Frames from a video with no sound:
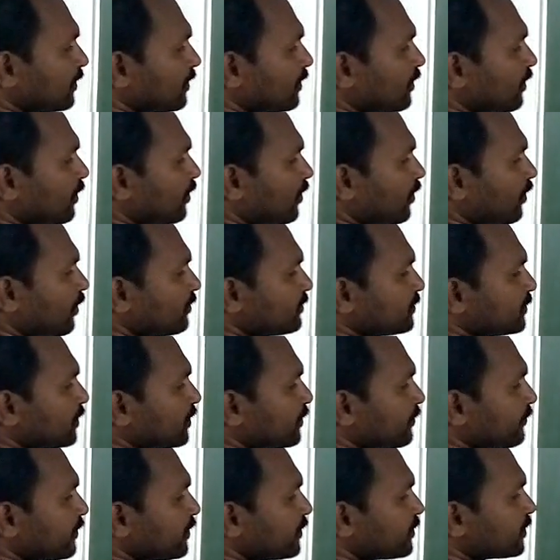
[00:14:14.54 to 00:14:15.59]

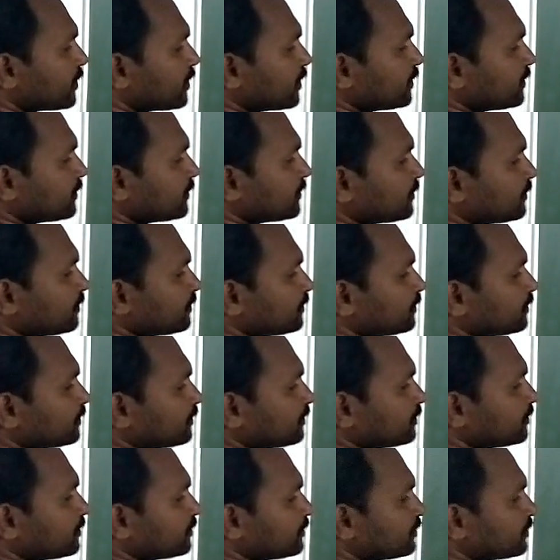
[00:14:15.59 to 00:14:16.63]
observation
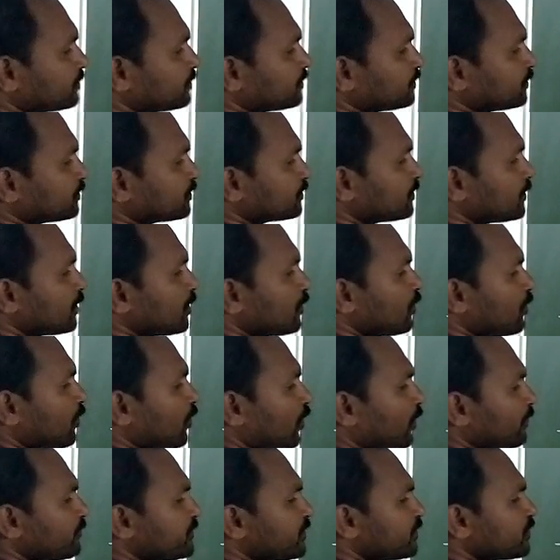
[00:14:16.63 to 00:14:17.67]

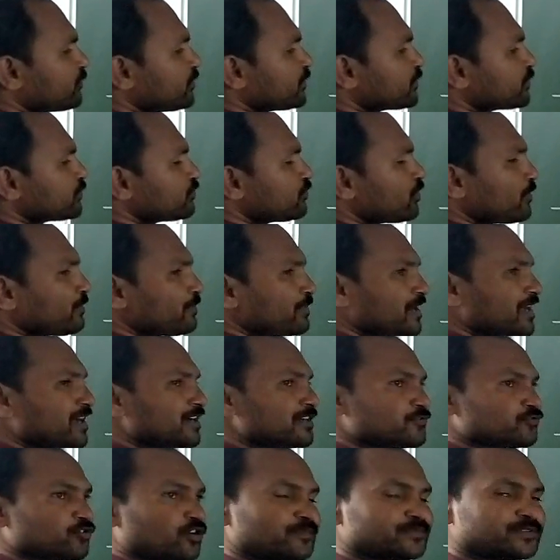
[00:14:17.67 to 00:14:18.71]
of
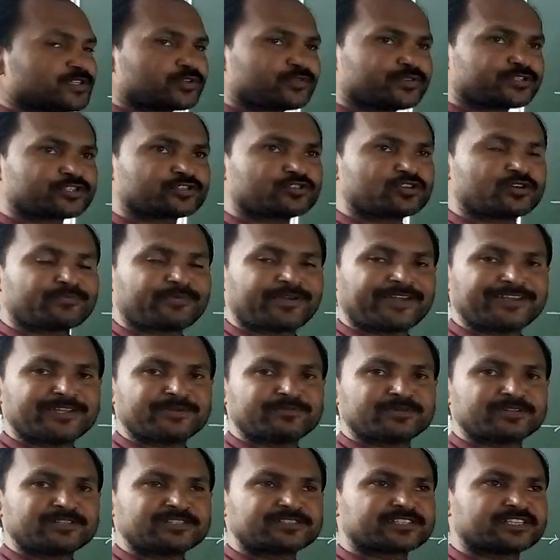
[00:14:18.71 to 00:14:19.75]
plants, observation of
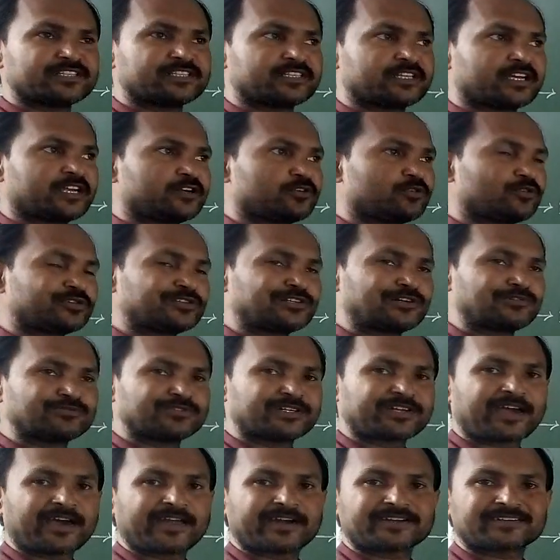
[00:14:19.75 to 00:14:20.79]
animals, and then note down the
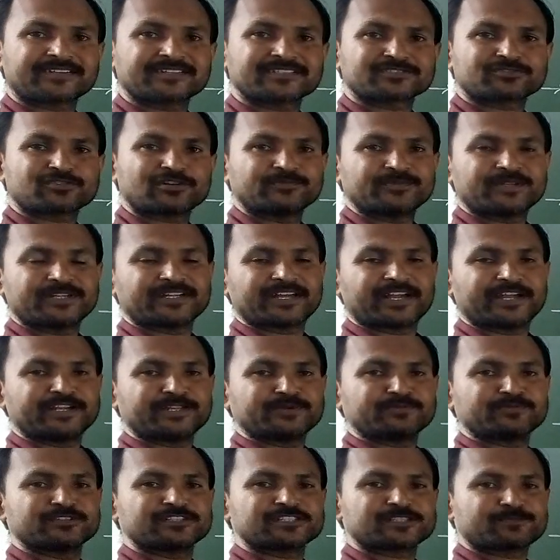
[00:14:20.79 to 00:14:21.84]
characters of that
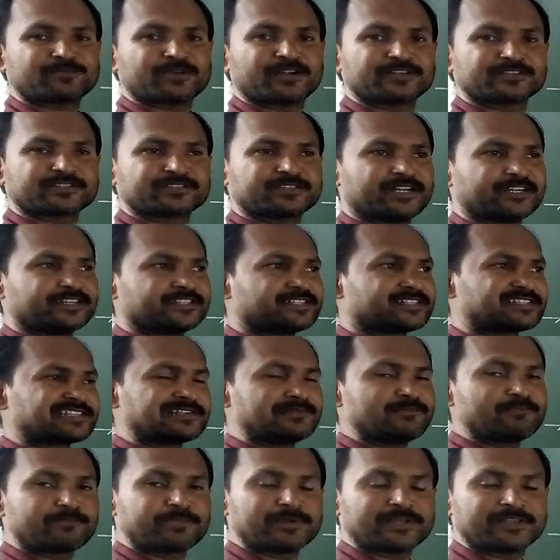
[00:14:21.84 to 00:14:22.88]
animals, plants. That is a
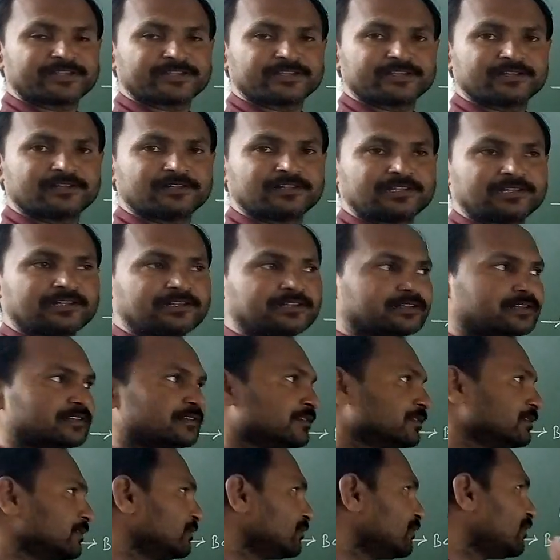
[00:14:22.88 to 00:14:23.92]
simply
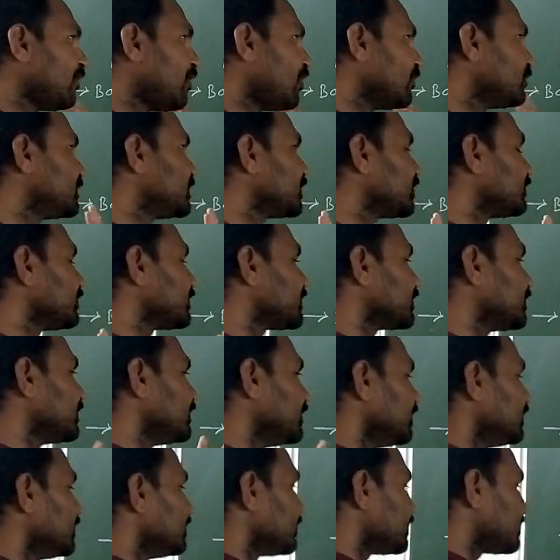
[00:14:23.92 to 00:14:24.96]

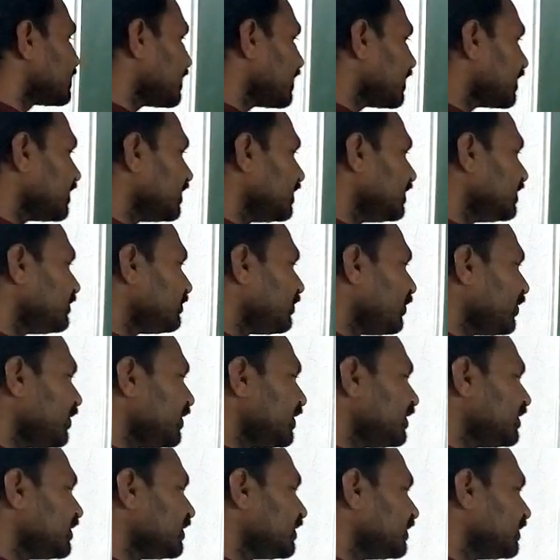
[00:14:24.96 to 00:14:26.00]
observation. Second
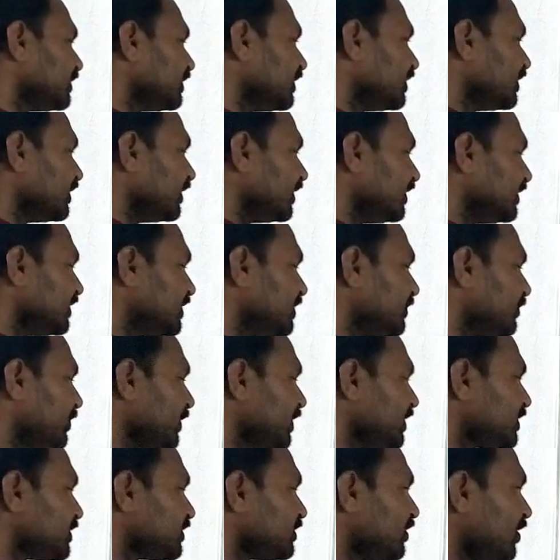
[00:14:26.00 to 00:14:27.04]
point, it is
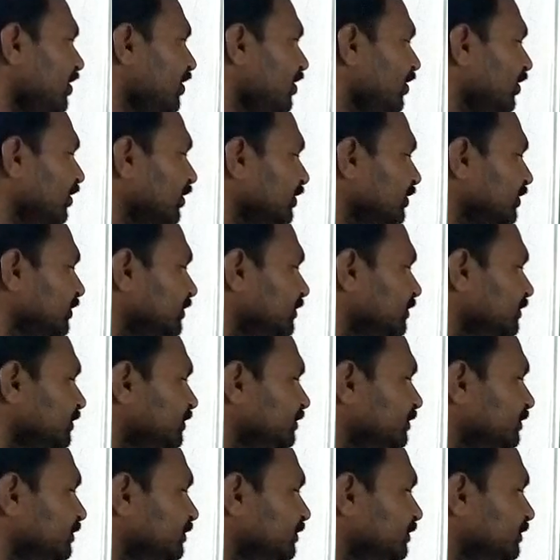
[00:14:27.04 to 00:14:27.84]
based on